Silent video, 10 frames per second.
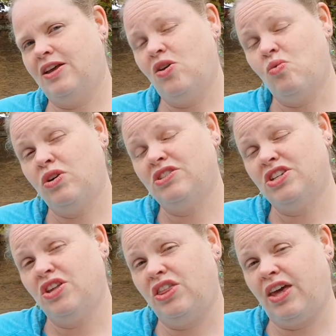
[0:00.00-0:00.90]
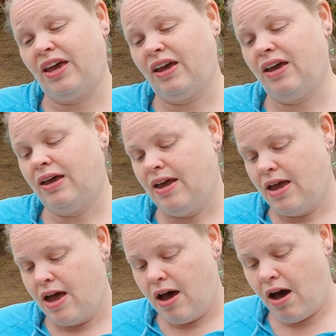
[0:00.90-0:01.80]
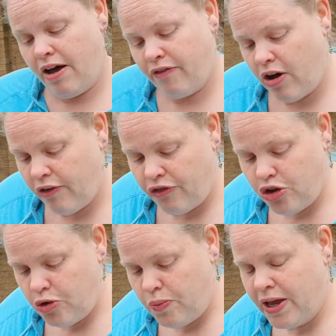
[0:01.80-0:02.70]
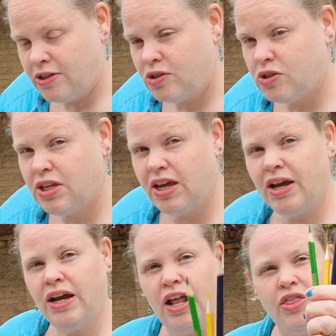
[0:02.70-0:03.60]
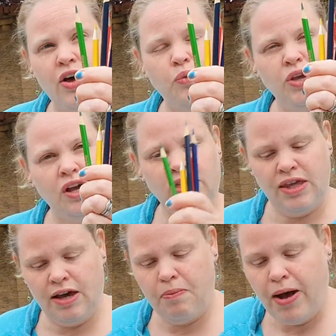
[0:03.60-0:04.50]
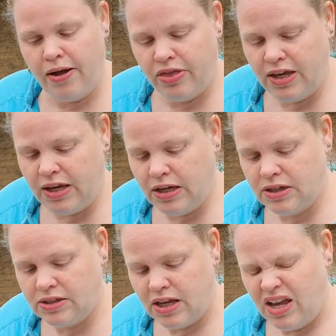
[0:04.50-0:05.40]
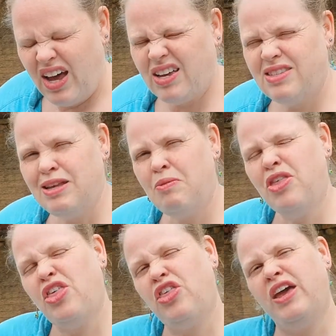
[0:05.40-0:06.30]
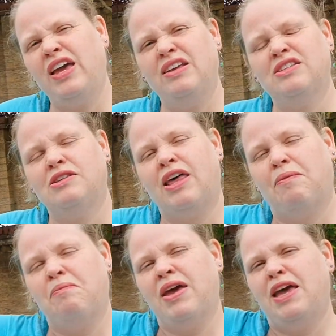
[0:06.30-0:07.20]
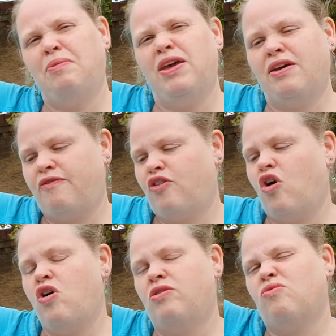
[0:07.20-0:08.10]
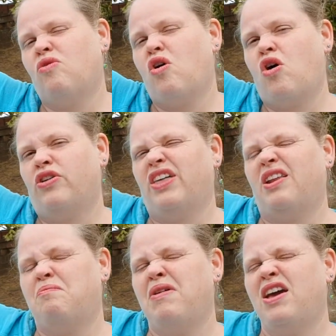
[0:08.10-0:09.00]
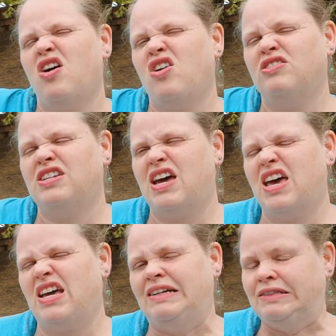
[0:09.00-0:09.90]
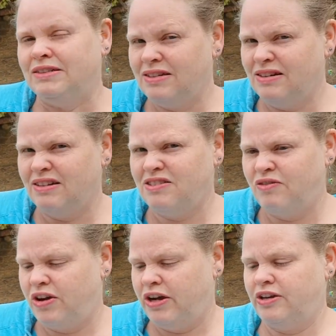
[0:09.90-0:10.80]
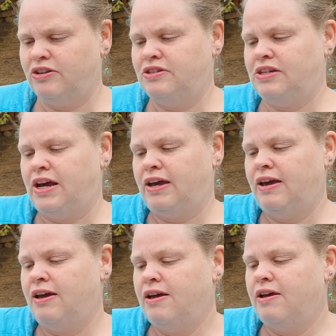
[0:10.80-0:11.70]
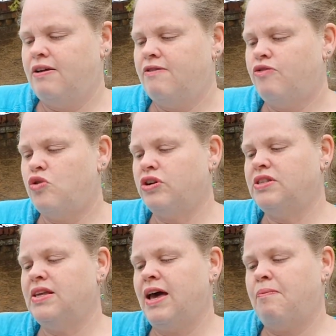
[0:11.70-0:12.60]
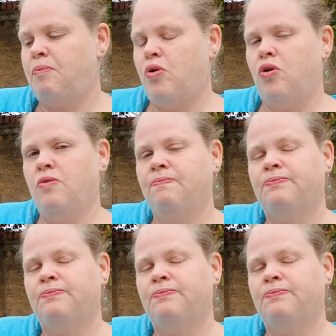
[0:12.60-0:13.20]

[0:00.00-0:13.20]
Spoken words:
What do you think? I've got a few pencils here, and I thought we could think about these as some of the things that maybe have gone wrong, that make our day not a very good day. For example,